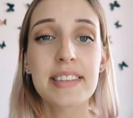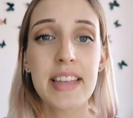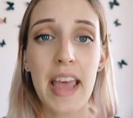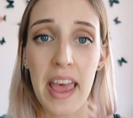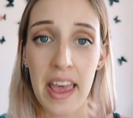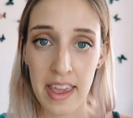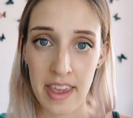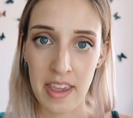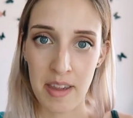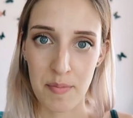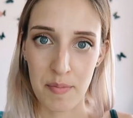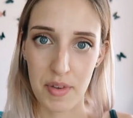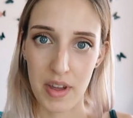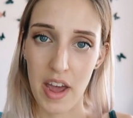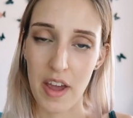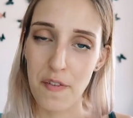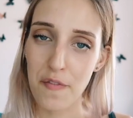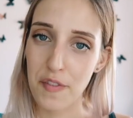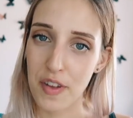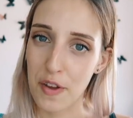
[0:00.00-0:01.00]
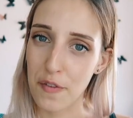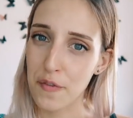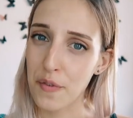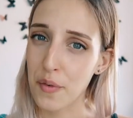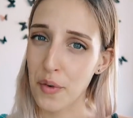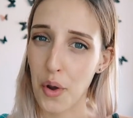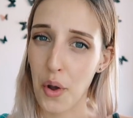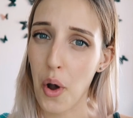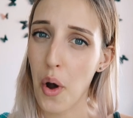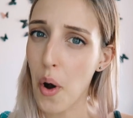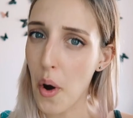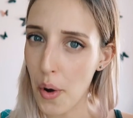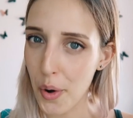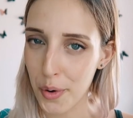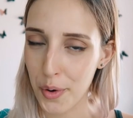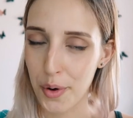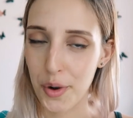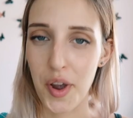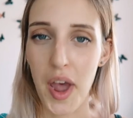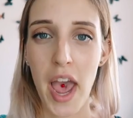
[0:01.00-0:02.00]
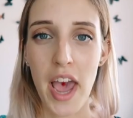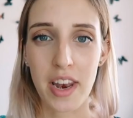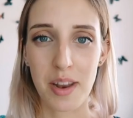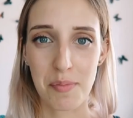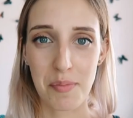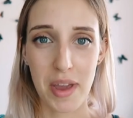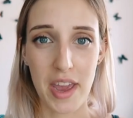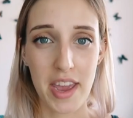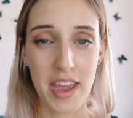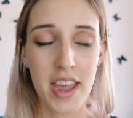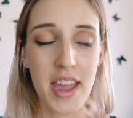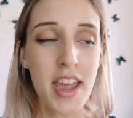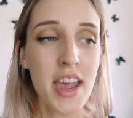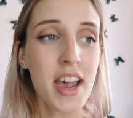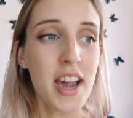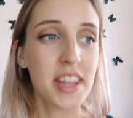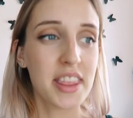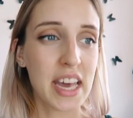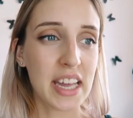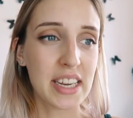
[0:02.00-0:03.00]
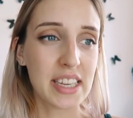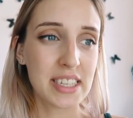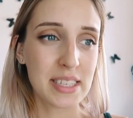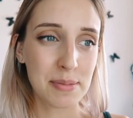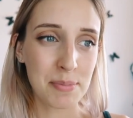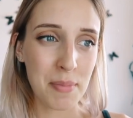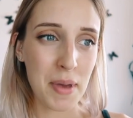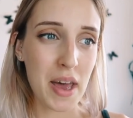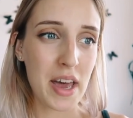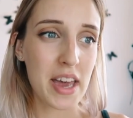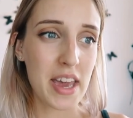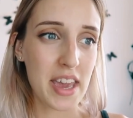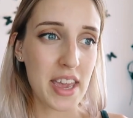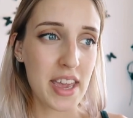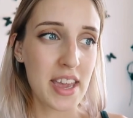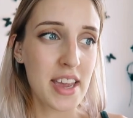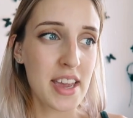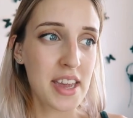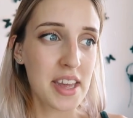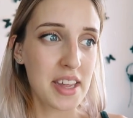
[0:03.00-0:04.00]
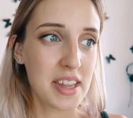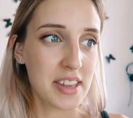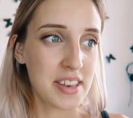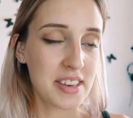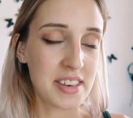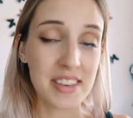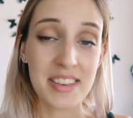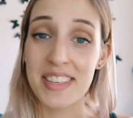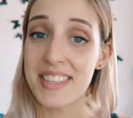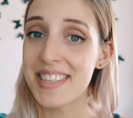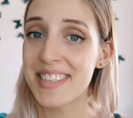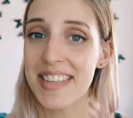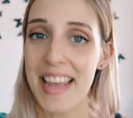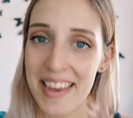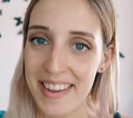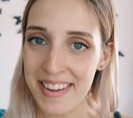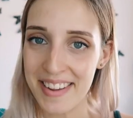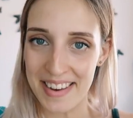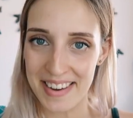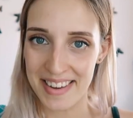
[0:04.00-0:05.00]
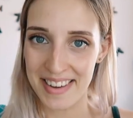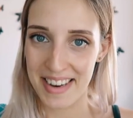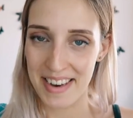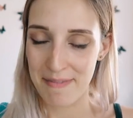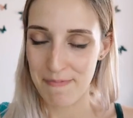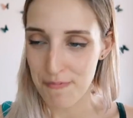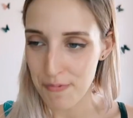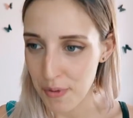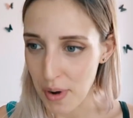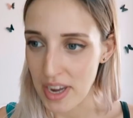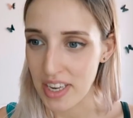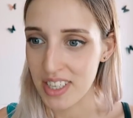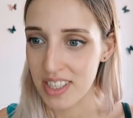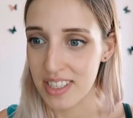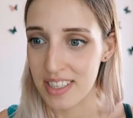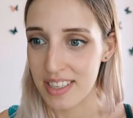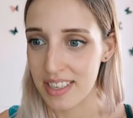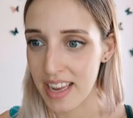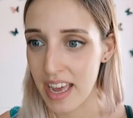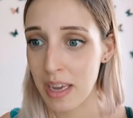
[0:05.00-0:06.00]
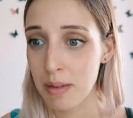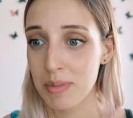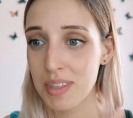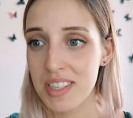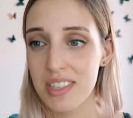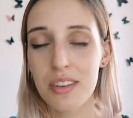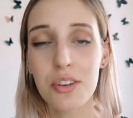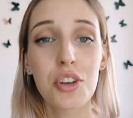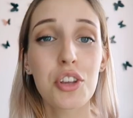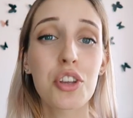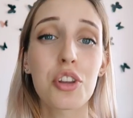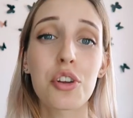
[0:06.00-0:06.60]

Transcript: tame, I feel, for a horror anime. That is my second impression. I'm still